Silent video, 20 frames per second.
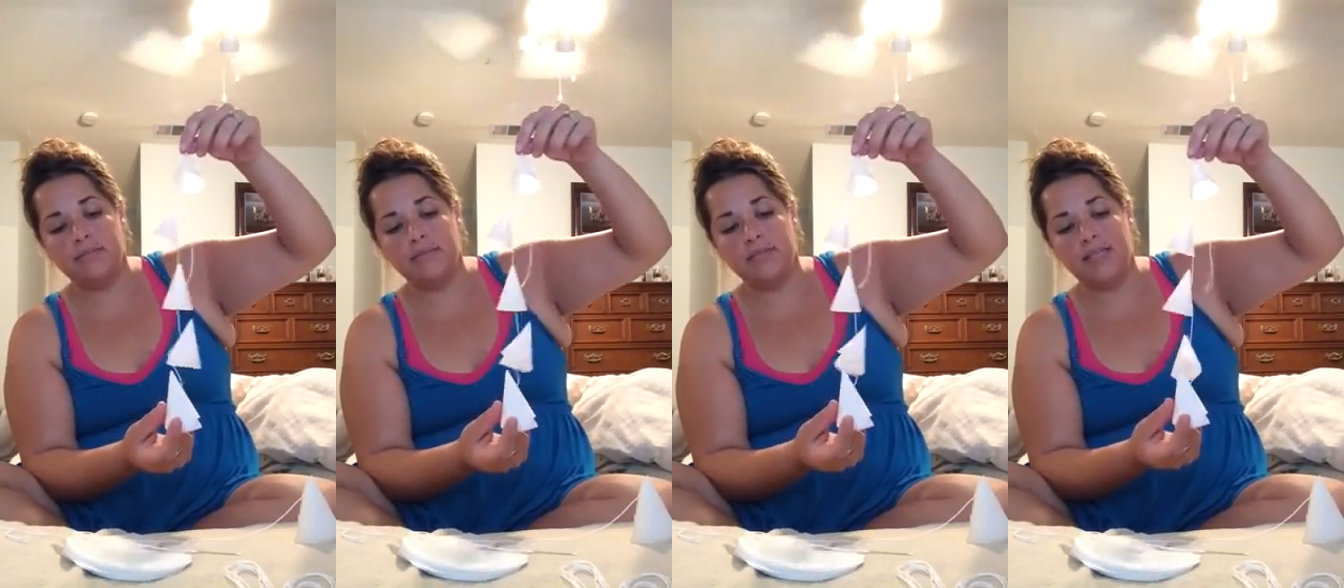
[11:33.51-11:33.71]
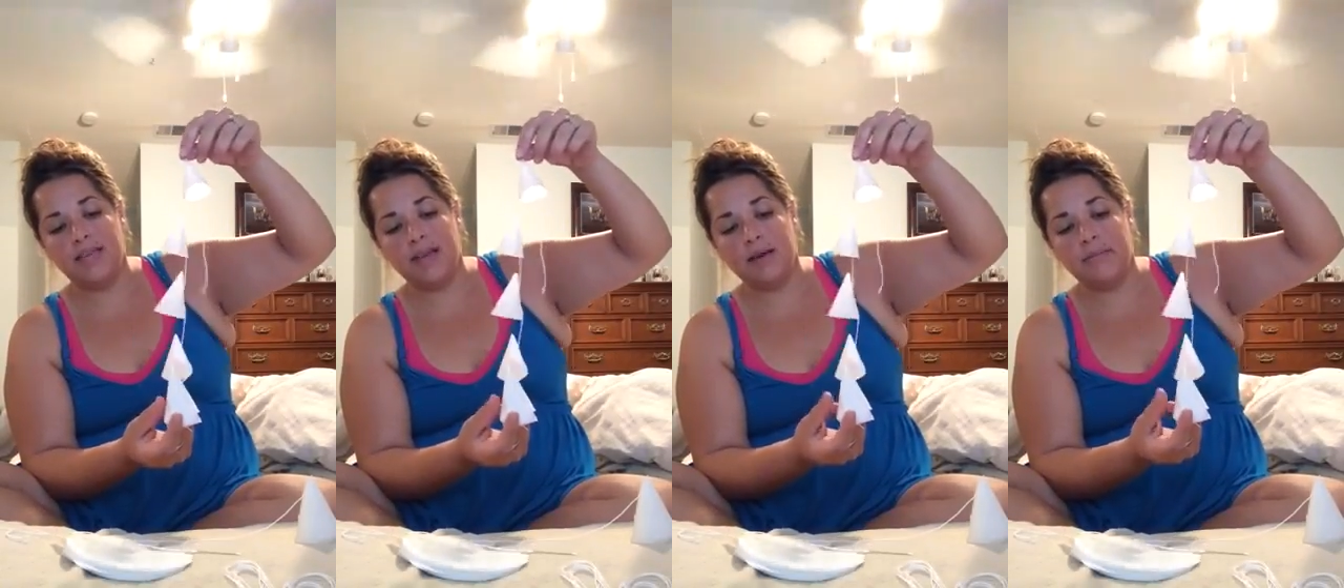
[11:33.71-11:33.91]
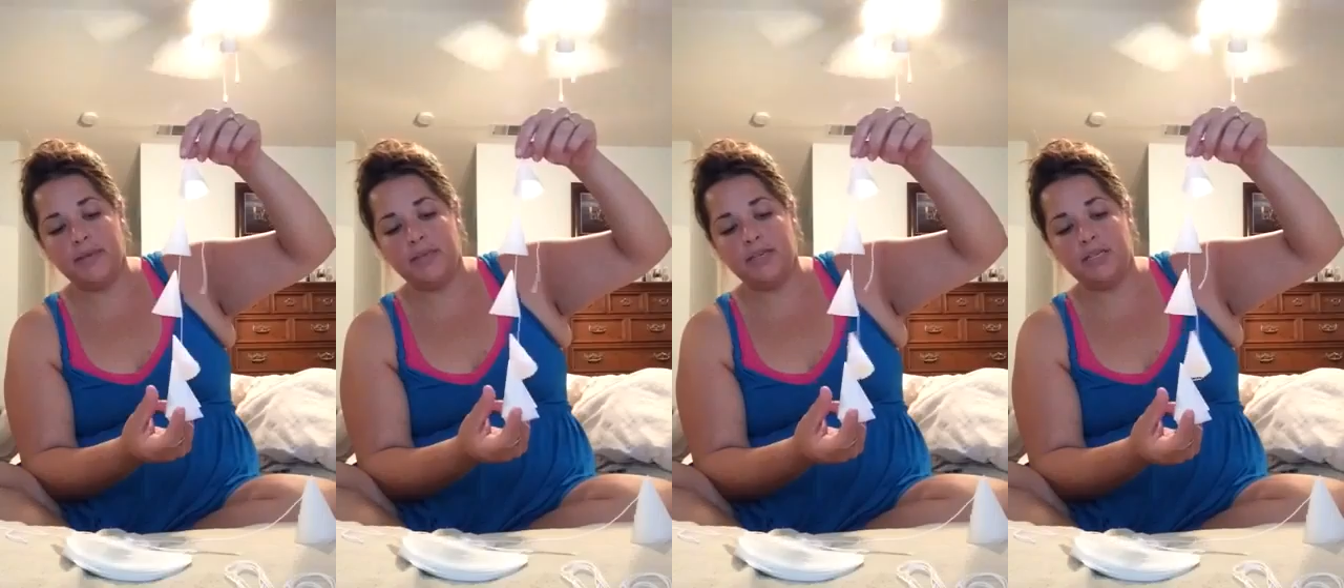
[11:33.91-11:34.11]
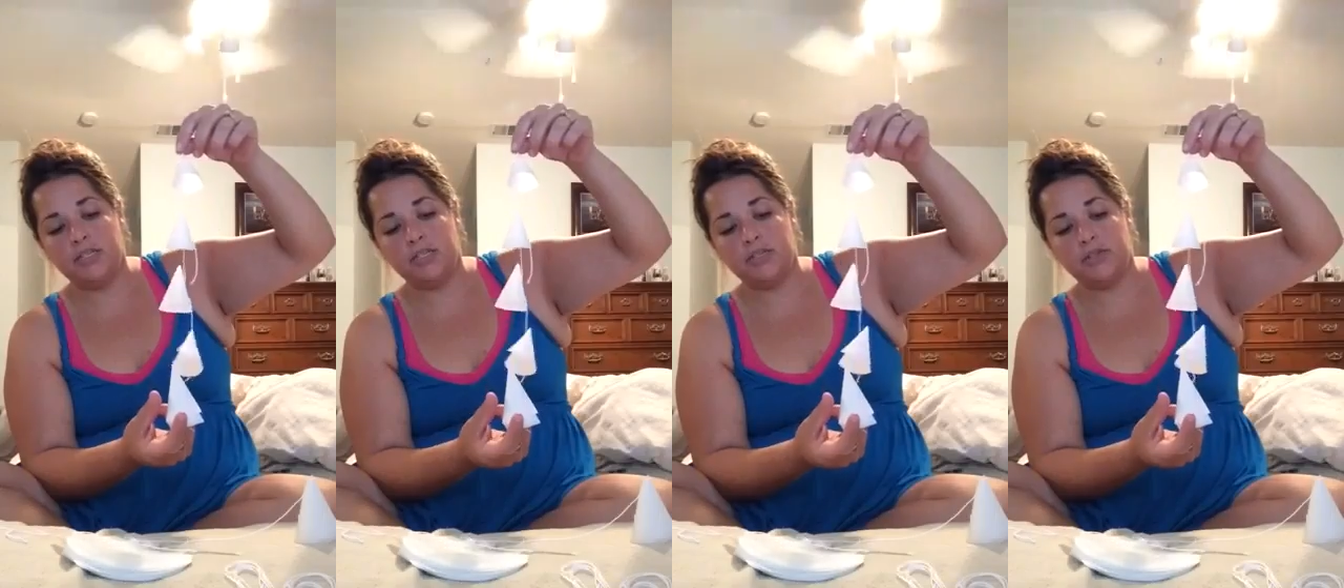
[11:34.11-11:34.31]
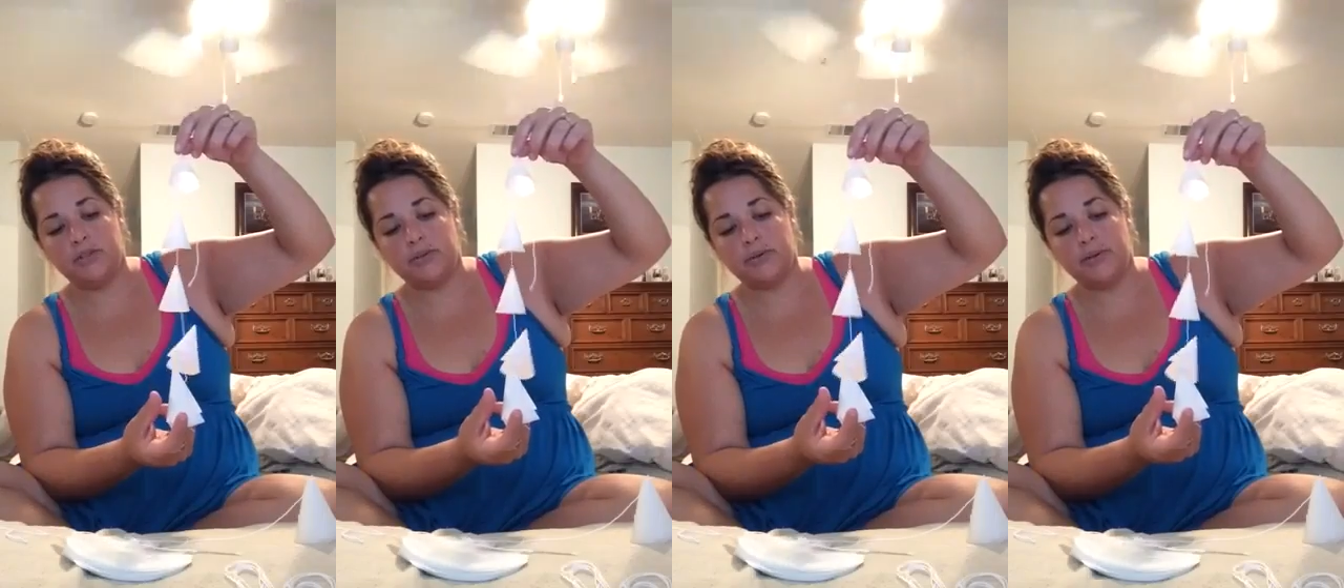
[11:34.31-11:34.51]

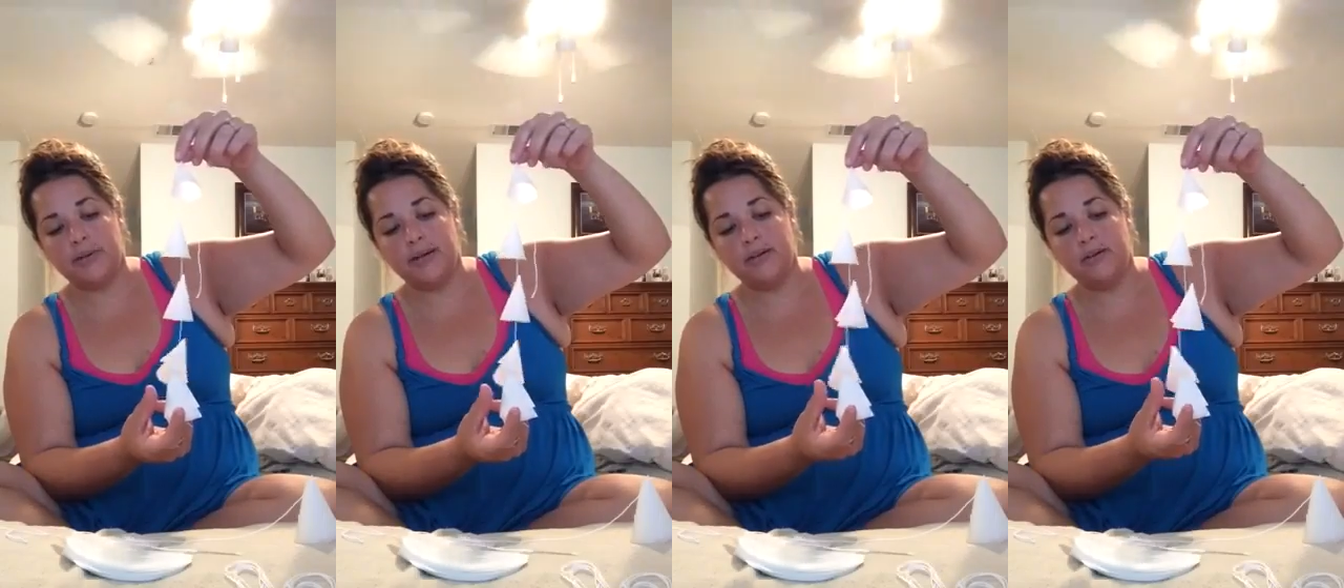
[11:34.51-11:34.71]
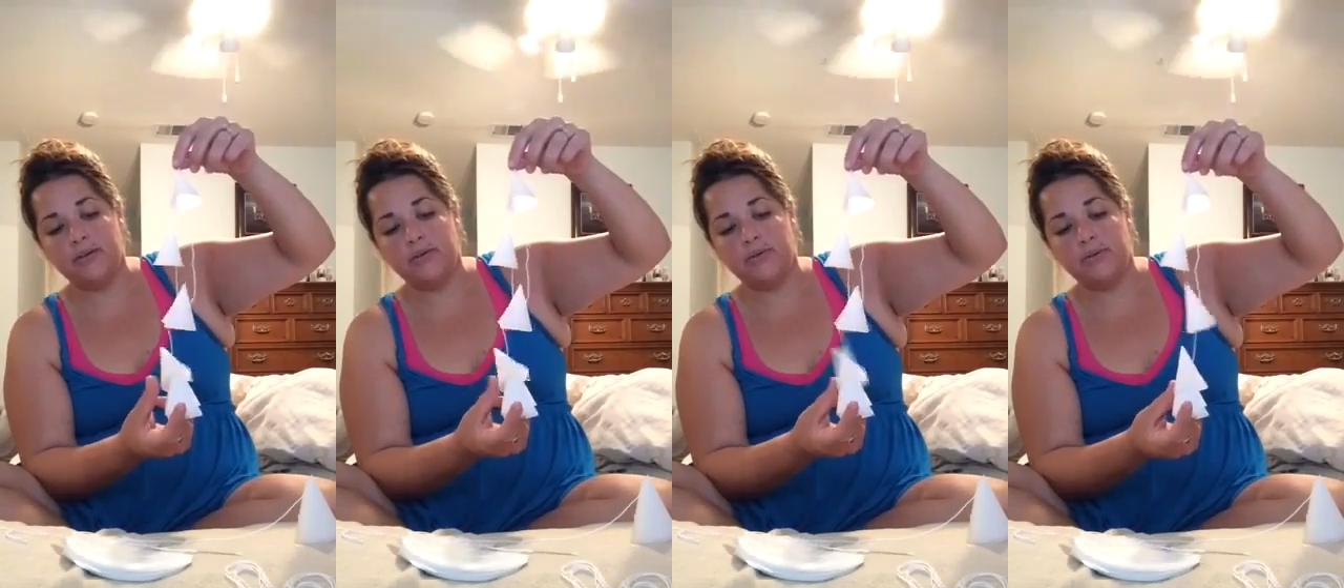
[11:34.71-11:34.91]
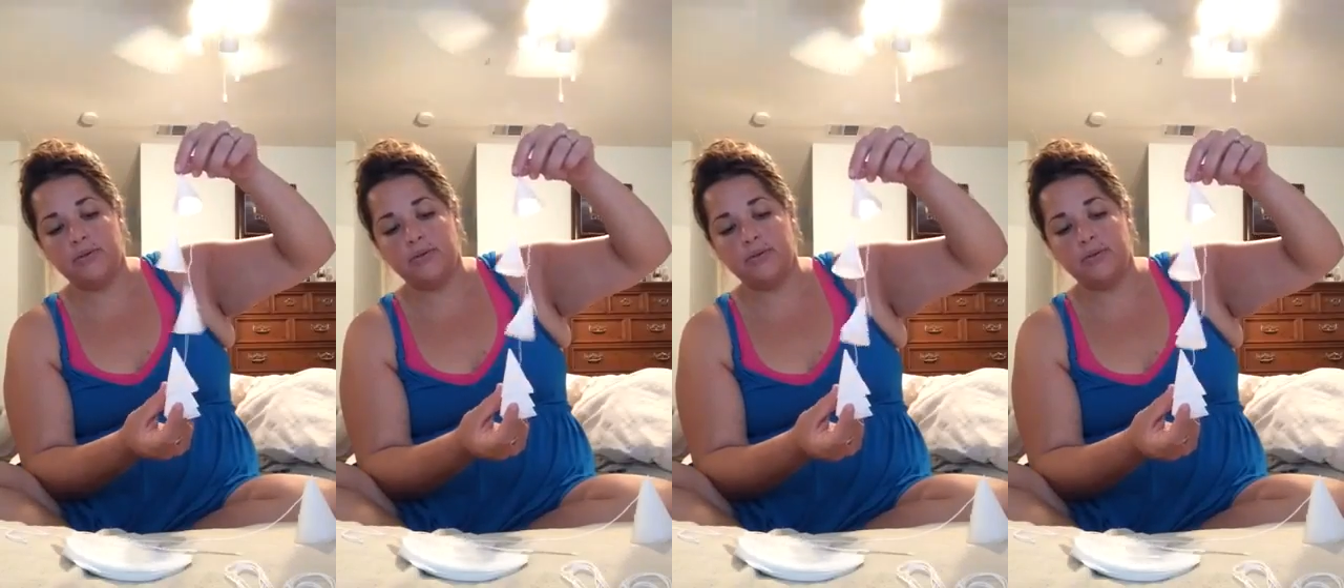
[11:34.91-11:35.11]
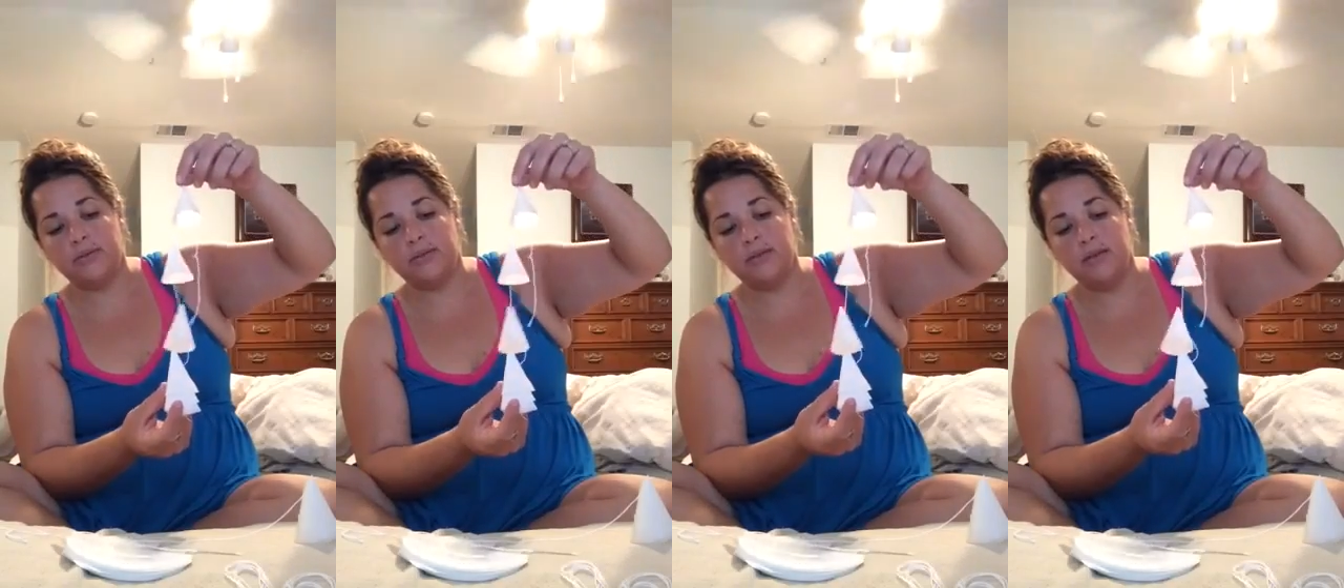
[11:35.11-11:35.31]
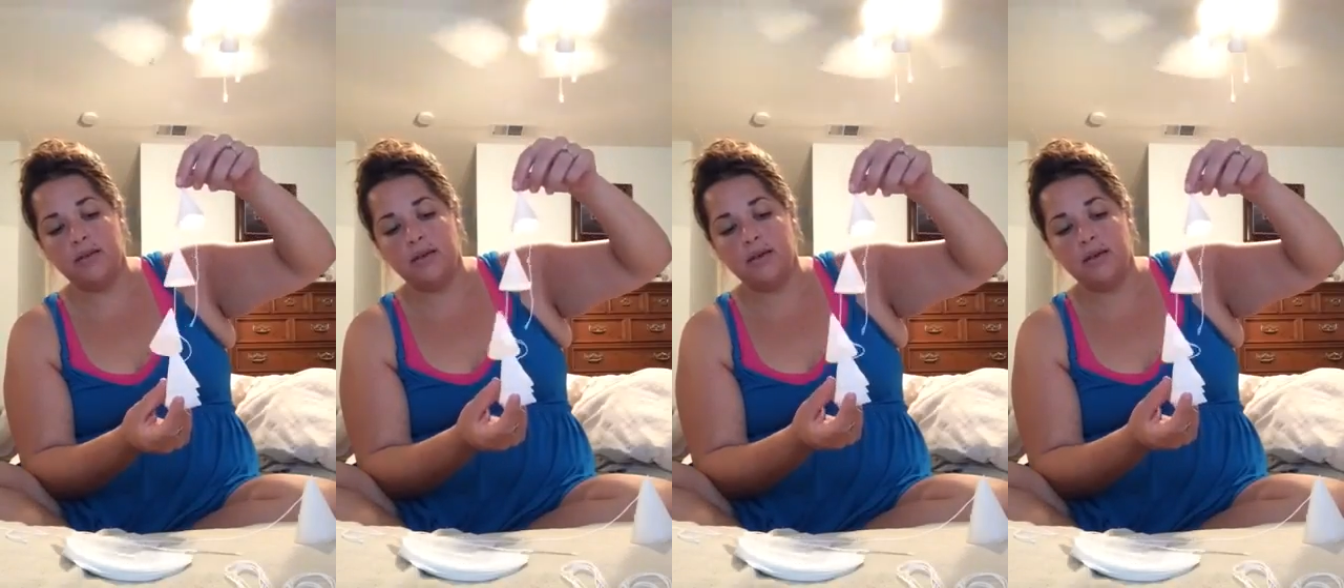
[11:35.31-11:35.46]
damaged or crinkled